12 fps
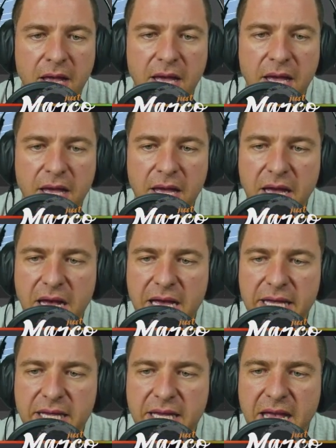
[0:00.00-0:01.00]

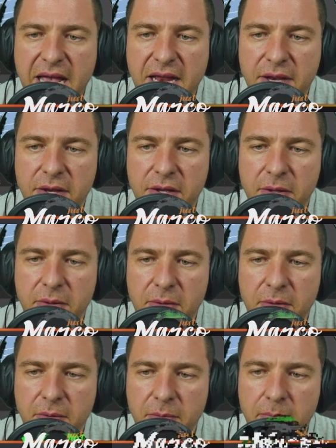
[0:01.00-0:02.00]
I can
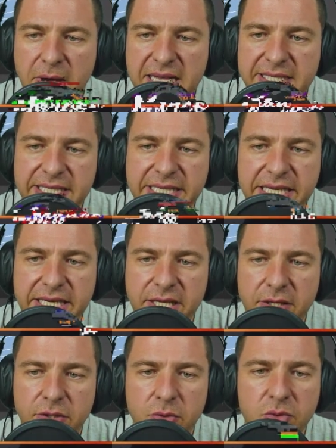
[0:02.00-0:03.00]

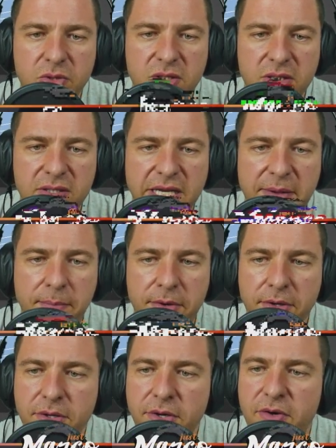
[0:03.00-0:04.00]
basically use a
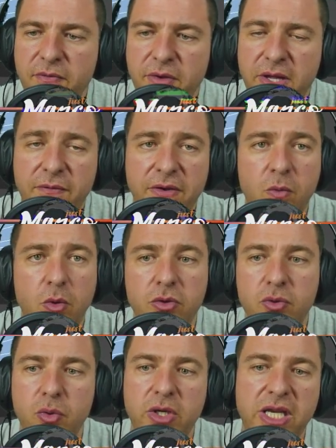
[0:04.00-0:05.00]
taper curve if I
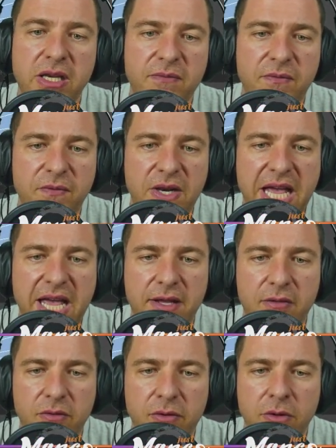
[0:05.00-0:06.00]
want to
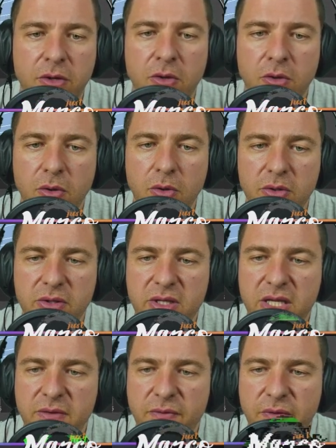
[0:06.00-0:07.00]
inflate or
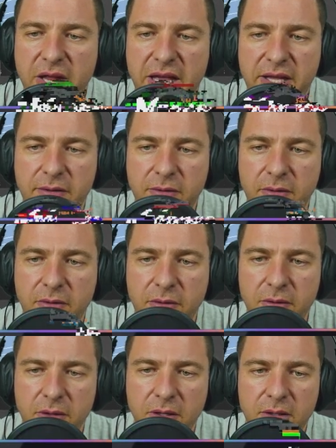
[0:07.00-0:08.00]
deflate
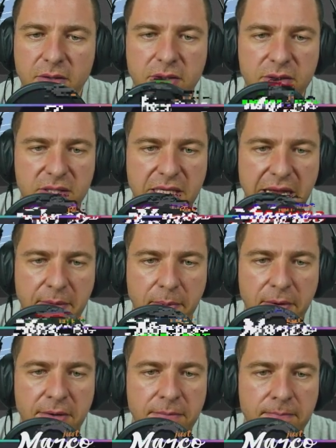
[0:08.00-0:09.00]
the
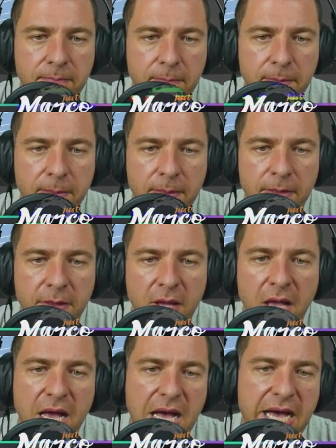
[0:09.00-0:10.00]
taper.
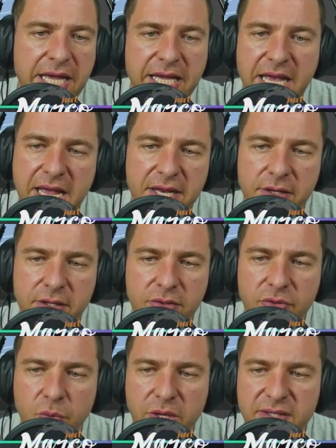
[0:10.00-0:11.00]
I
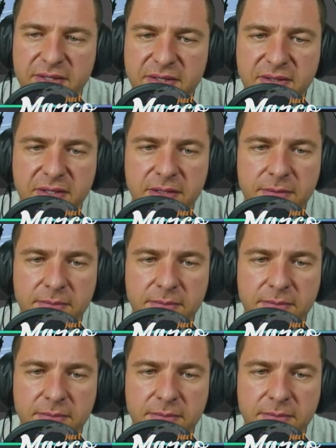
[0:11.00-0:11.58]
can twist